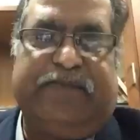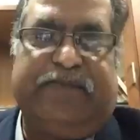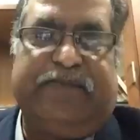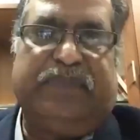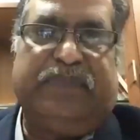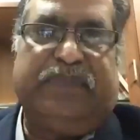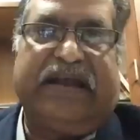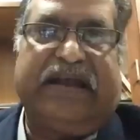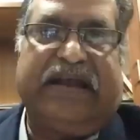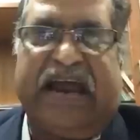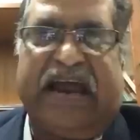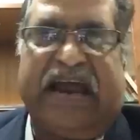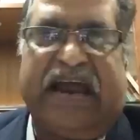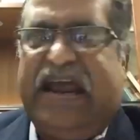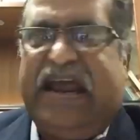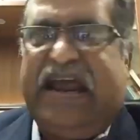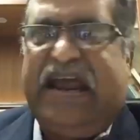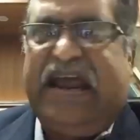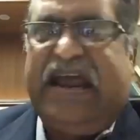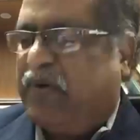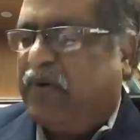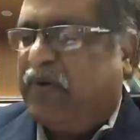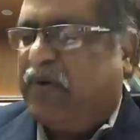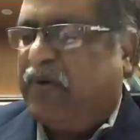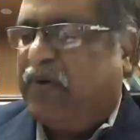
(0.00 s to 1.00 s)
any
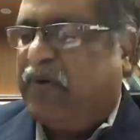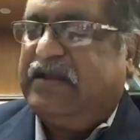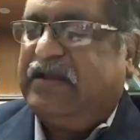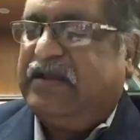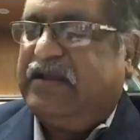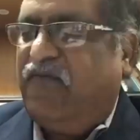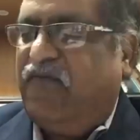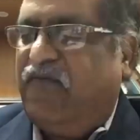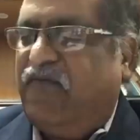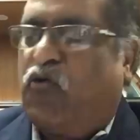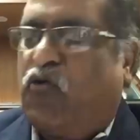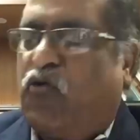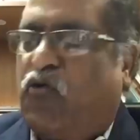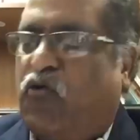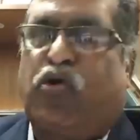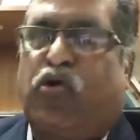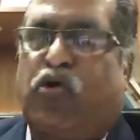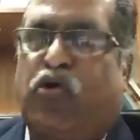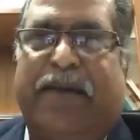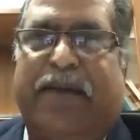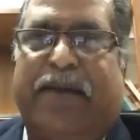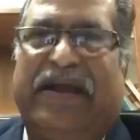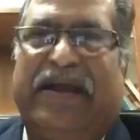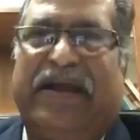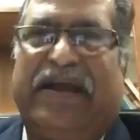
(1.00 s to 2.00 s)
personal photograph,
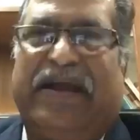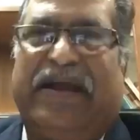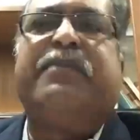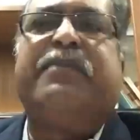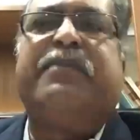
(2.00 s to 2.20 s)
intimate